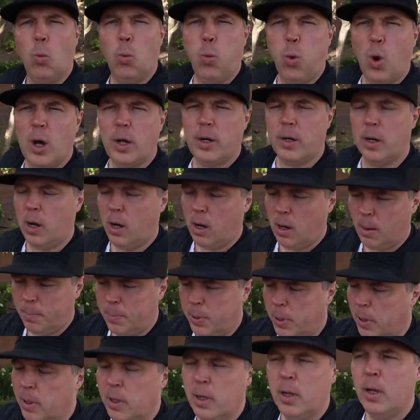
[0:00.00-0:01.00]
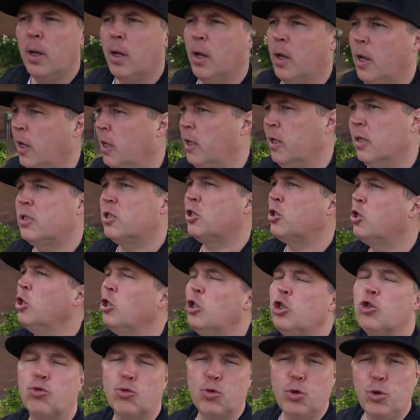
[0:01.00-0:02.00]
What up? It's the
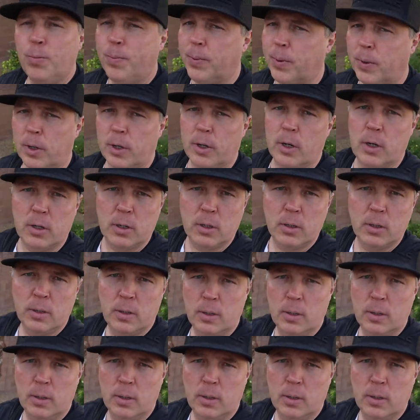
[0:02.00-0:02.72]
Trooper.